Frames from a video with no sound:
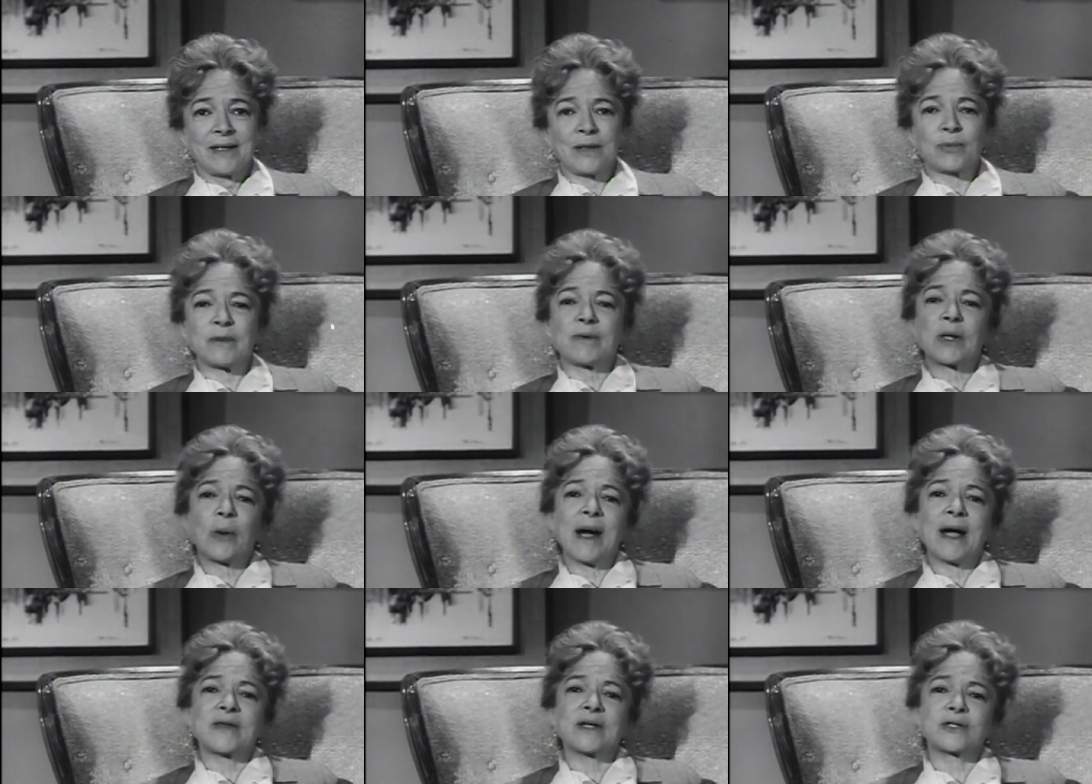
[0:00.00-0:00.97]
It will
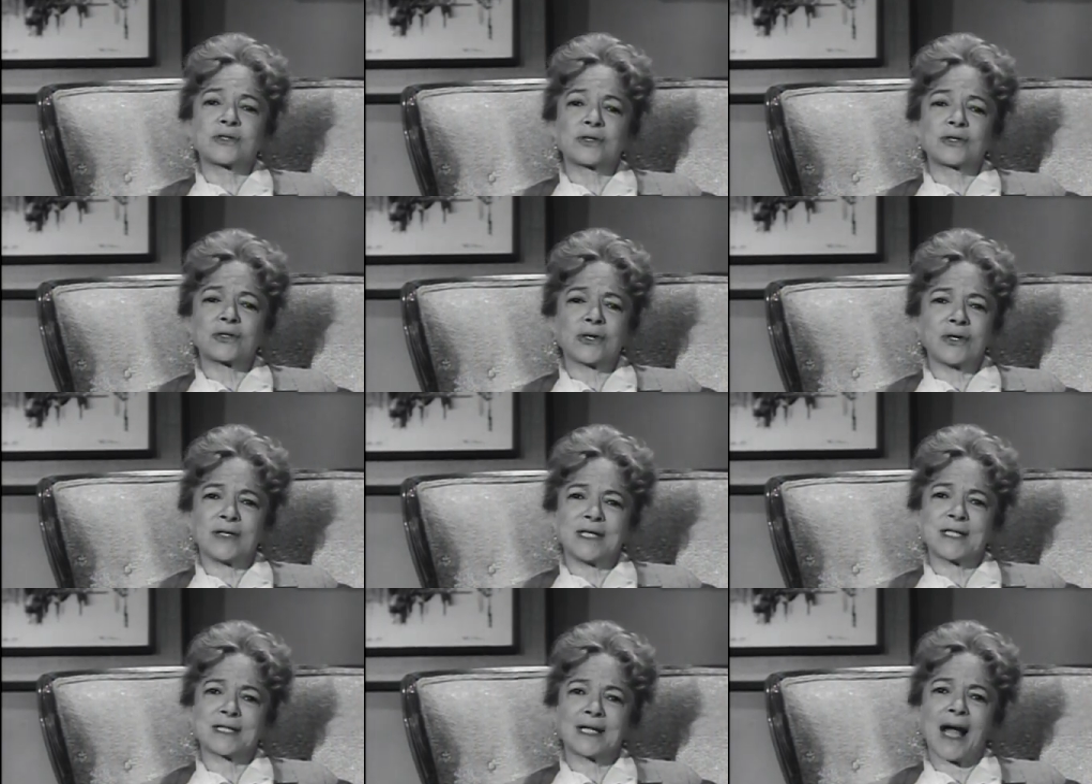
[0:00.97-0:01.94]
require the
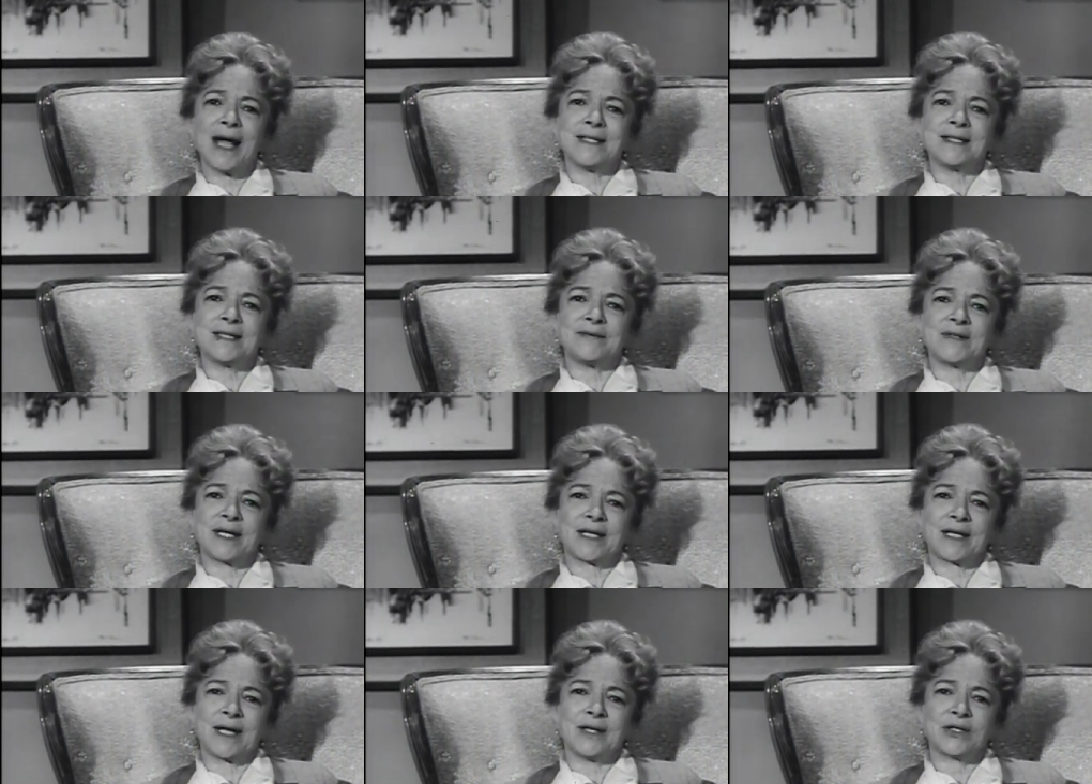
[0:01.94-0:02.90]
sternest kind of
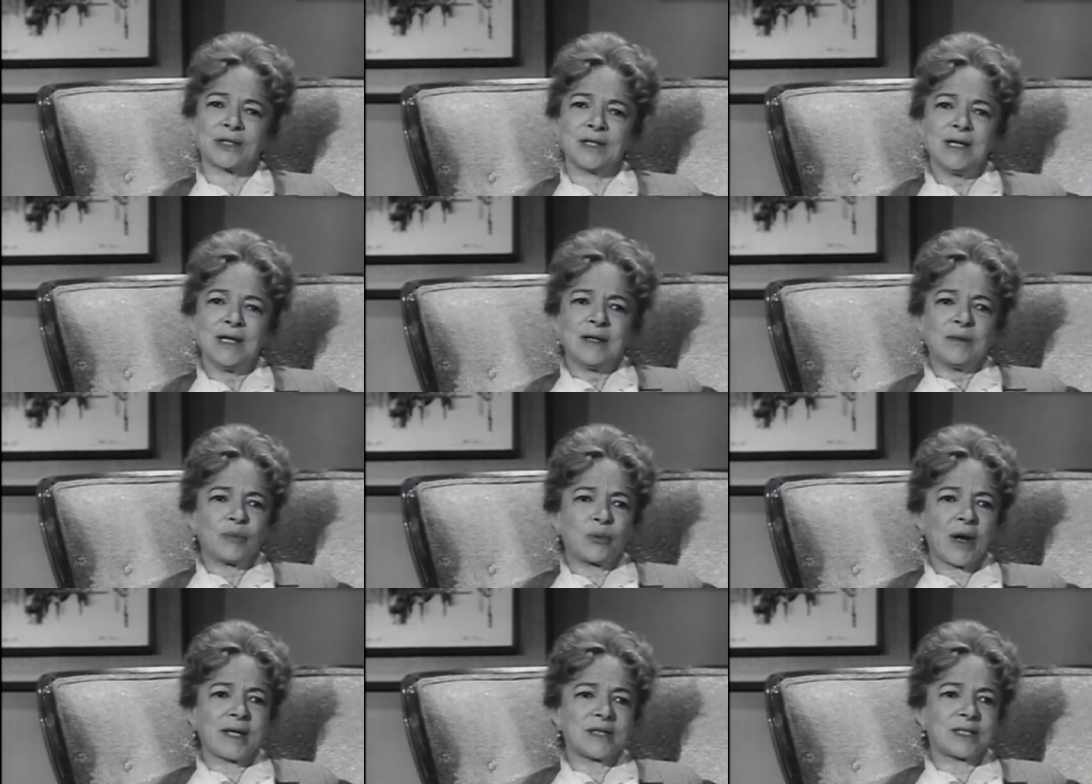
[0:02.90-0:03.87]
dedication,
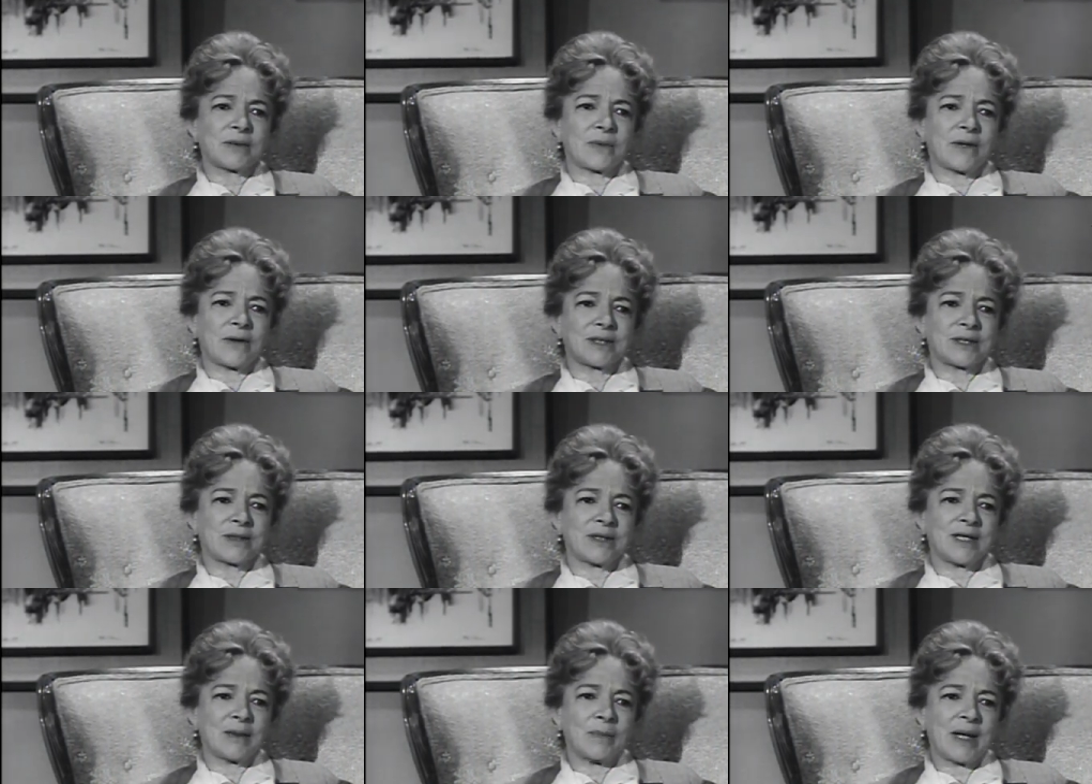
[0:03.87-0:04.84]
bred, as it were, into
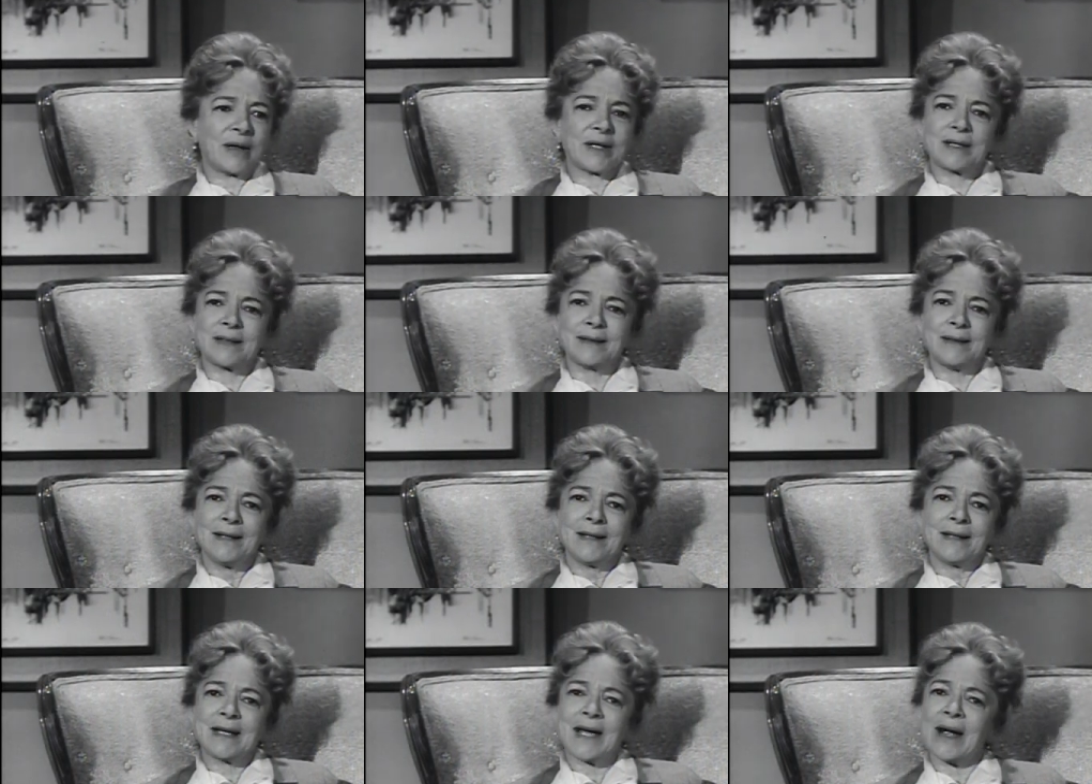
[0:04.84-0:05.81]
the American
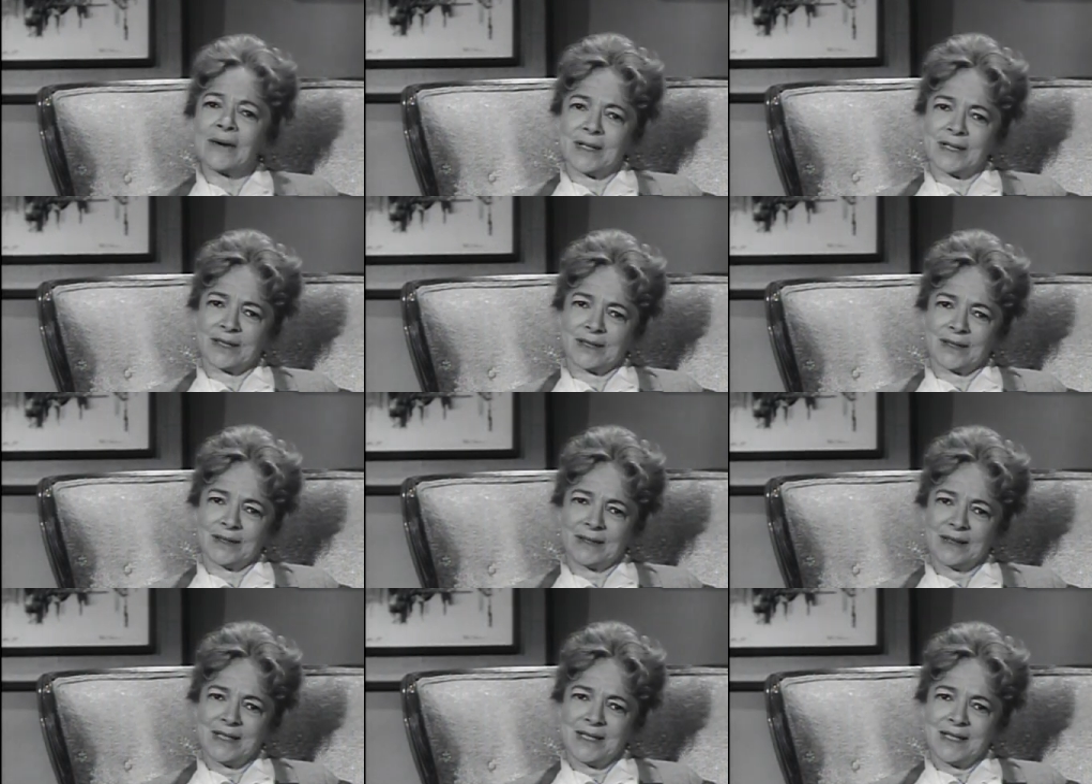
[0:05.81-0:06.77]
character.
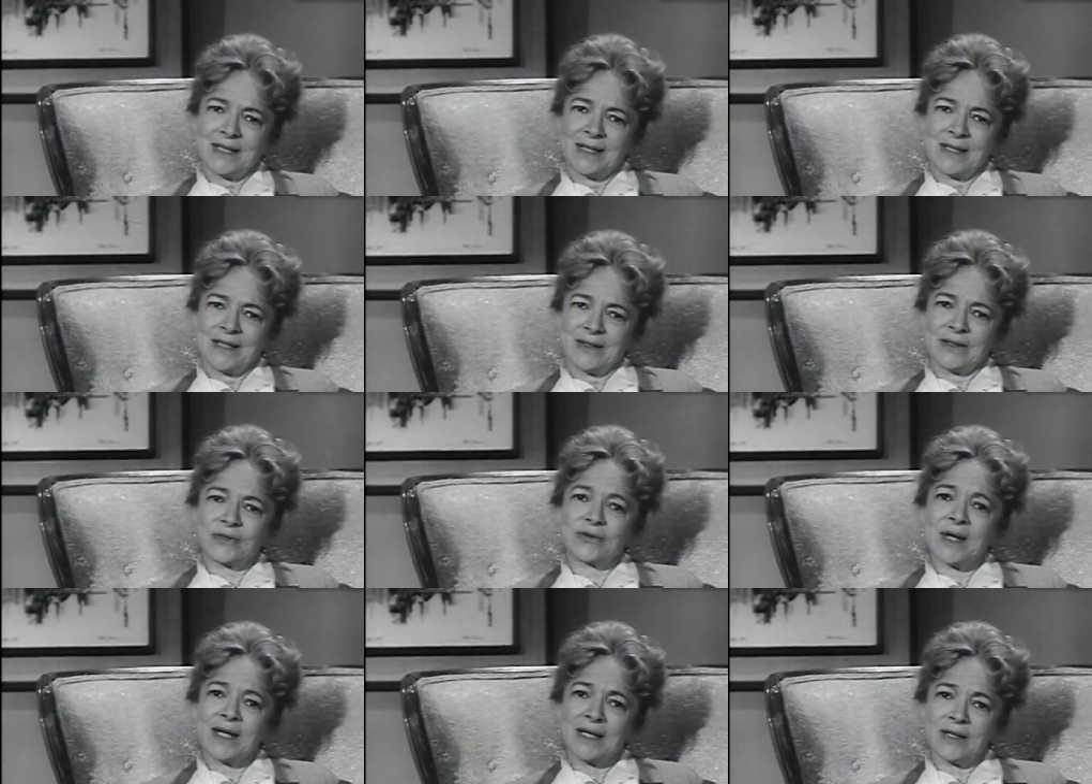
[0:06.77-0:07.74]
The
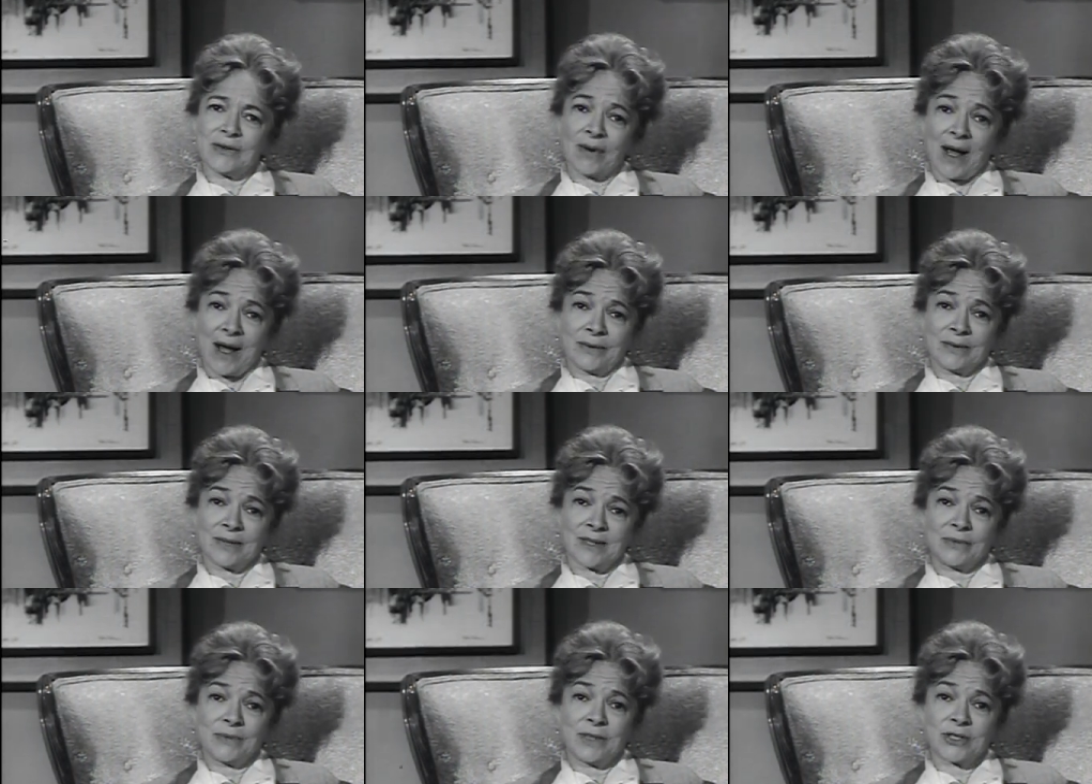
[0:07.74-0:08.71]
training
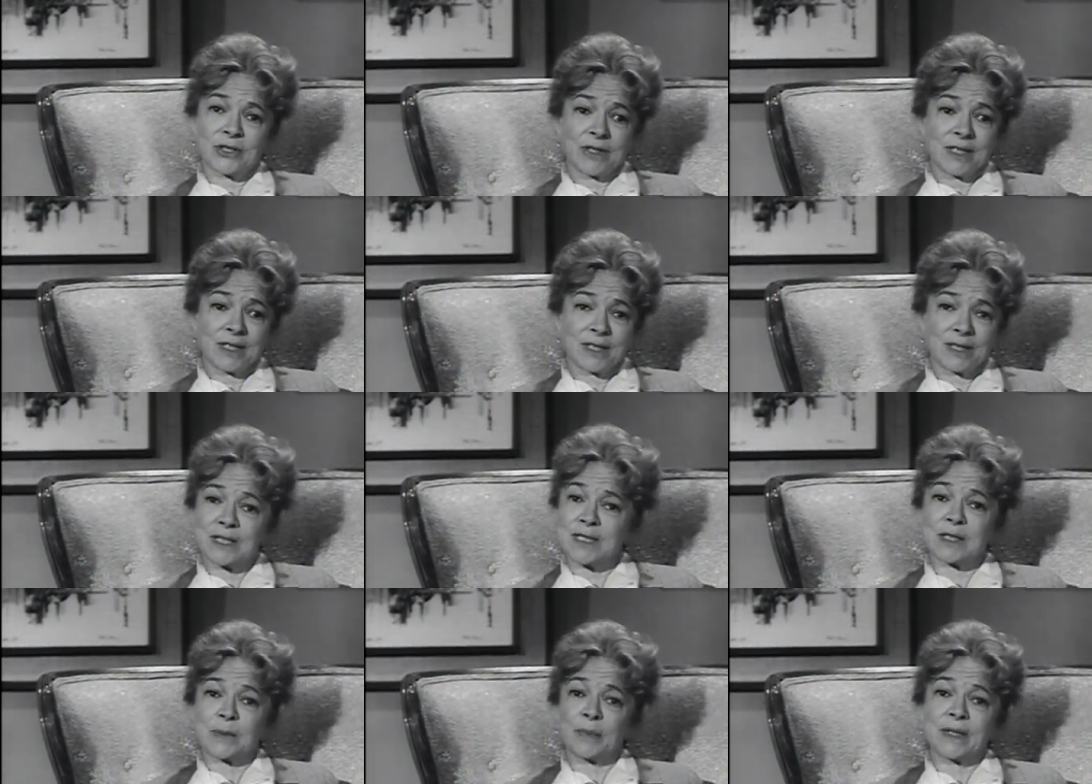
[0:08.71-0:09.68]
grounds in which this
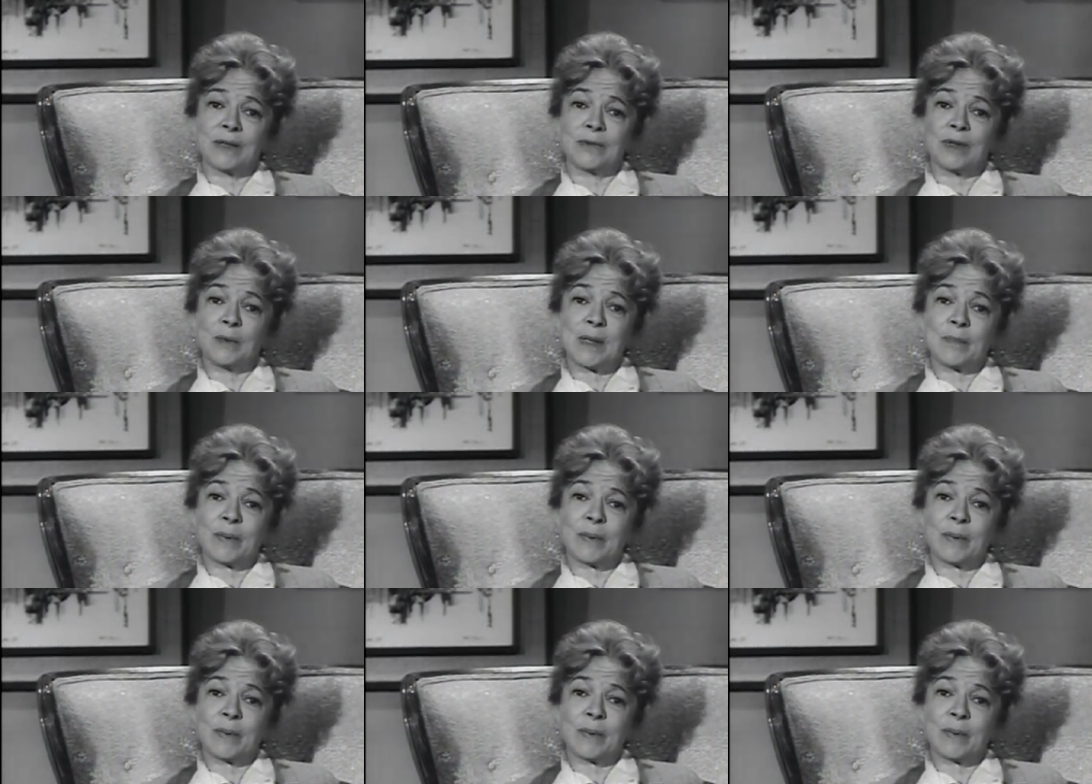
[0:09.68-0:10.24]
discipline will be